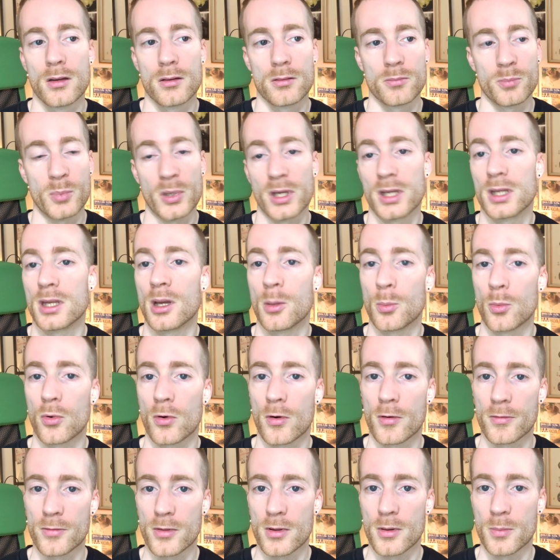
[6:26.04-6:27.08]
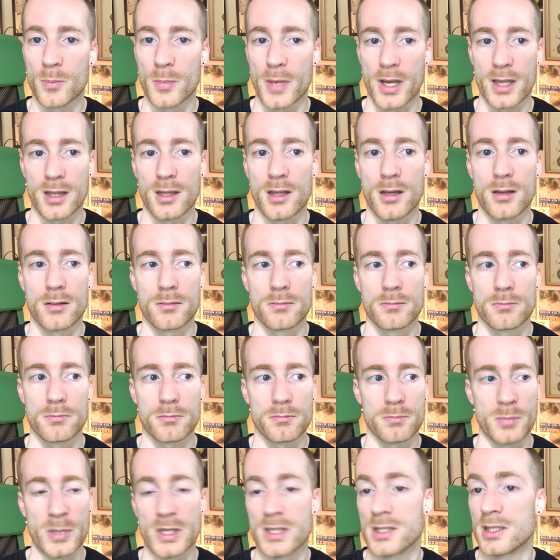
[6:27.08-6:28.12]
pick a number of them, and then
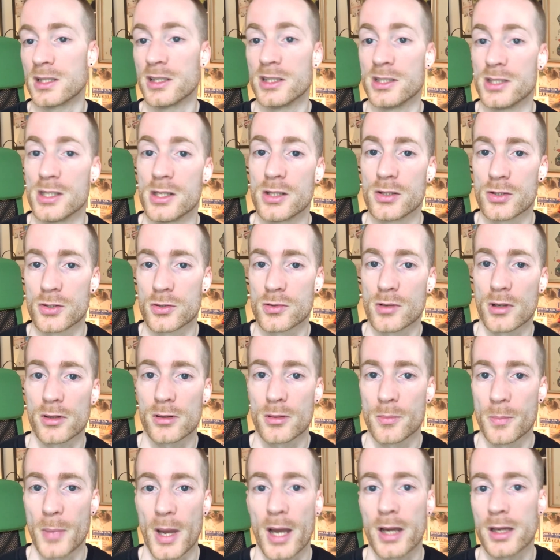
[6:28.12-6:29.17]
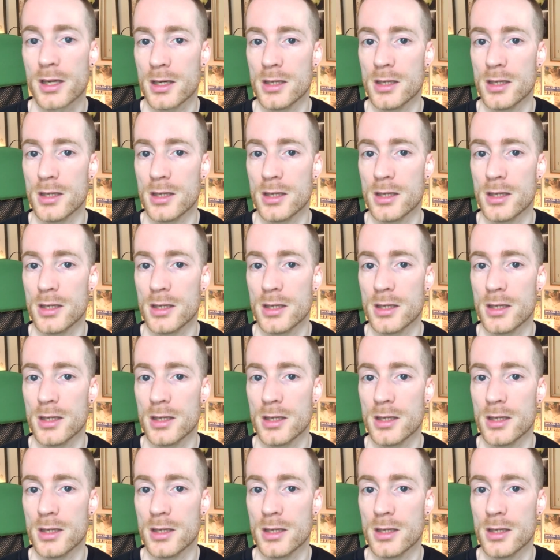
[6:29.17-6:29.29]
basically deconstruct them back